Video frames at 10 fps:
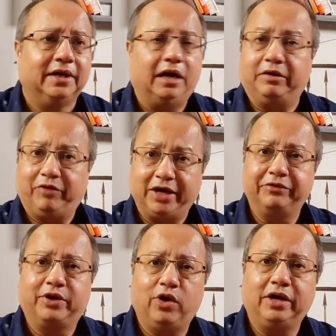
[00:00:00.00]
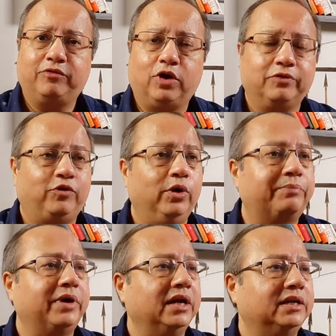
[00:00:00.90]
And why do we call it waterfall?
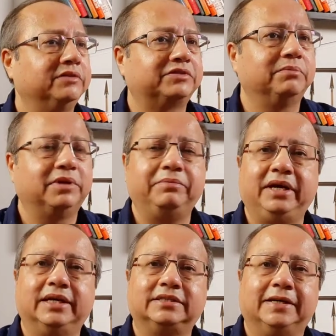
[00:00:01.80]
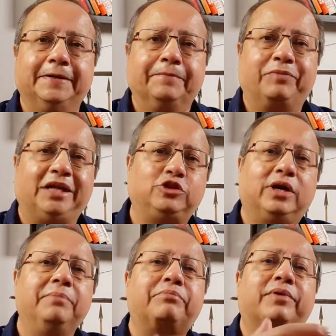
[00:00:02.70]
Predictive simply means that you
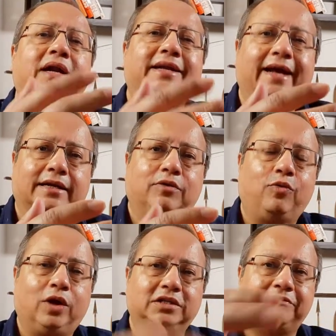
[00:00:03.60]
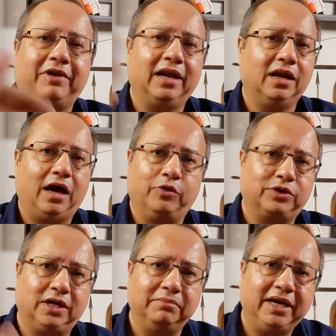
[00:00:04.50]
can predict what the final
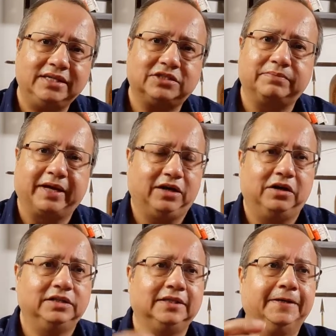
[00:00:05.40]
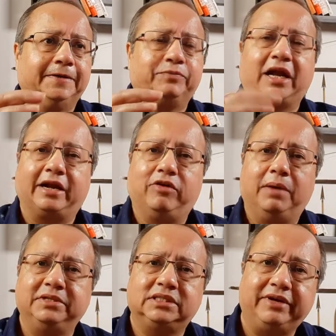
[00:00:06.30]
outcome is because the
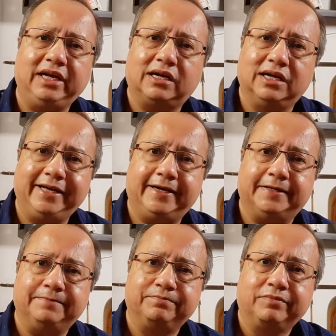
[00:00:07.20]
requirements are very clear.